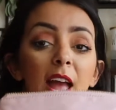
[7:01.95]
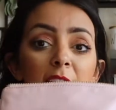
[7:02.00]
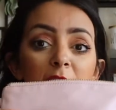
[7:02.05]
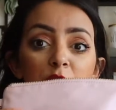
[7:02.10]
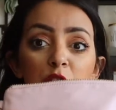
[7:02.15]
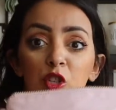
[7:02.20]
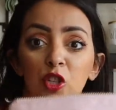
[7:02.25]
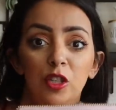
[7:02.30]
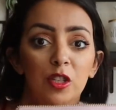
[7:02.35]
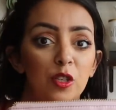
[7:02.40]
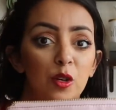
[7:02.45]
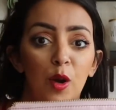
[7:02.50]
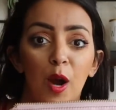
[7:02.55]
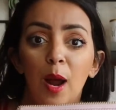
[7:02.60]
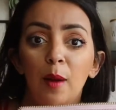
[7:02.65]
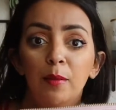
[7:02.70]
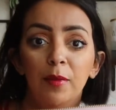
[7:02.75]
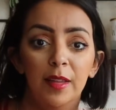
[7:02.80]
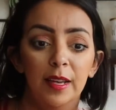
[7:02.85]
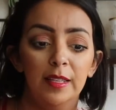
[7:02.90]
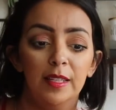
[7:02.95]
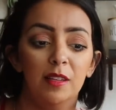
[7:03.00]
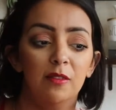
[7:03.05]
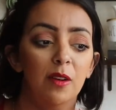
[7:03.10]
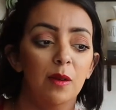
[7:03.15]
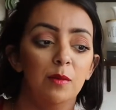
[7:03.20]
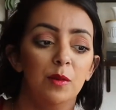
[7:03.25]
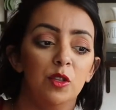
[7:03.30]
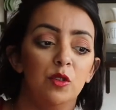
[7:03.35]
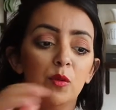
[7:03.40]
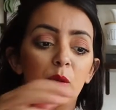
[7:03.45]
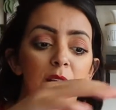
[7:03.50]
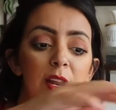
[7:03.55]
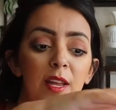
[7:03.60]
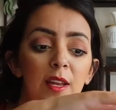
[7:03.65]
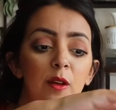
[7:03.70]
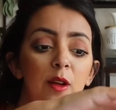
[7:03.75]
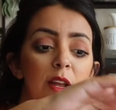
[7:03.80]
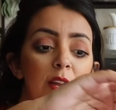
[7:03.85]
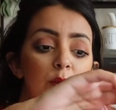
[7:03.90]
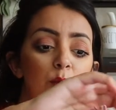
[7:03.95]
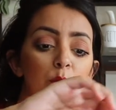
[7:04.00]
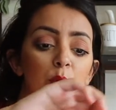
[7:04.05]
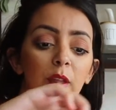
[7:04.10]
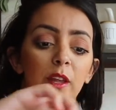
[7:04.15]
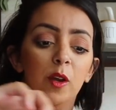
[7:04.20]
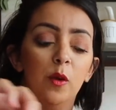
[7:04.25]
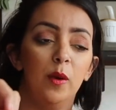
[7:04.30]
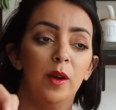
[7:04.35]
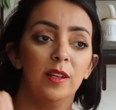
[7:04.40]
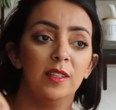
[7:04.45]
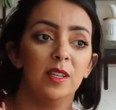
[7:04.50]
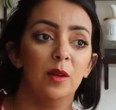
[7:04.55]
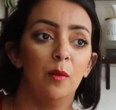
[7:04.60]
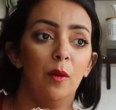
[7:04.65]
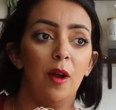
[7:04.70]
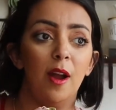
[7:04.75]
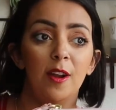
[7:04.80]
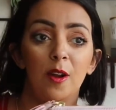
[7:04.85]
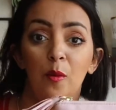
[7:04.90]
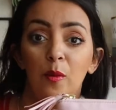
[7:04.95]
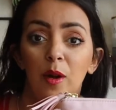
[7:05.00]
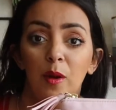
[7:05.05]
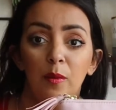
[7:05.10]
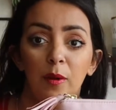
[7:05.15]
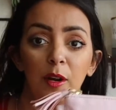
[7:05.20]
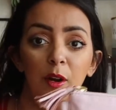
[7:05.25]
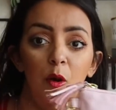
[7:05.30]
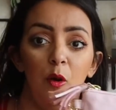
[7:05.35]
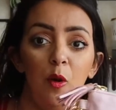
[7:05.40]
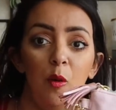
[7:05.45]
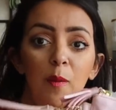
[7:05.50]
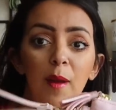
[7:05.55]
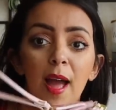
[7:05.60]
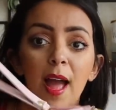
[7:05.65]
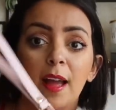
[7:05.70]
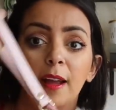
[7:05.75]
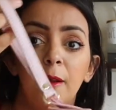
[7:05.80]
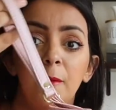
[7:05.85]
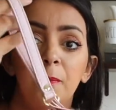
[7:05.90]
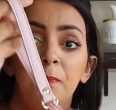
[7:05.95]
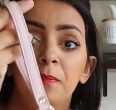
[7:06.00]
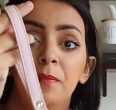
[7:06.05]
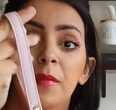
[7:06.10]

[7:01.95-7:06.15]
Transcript: and just grab this if I'm just running in really quick somewhere. I don't want to bring a whole bag